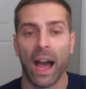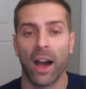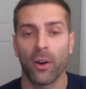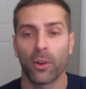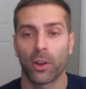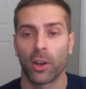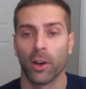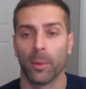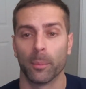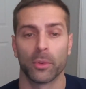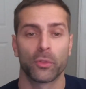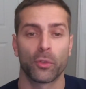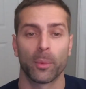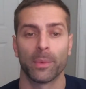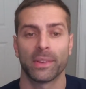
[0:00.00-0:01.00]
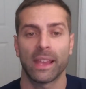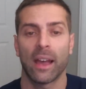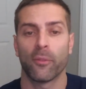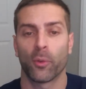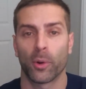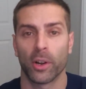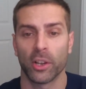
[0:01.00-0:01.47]
outcomes from
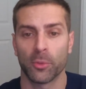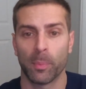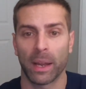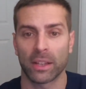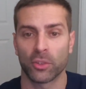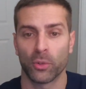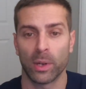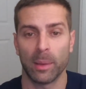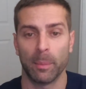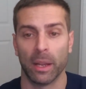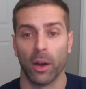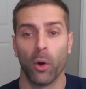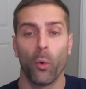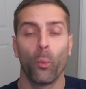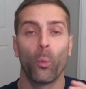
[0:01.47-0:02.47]
Staph aureus bacteremia,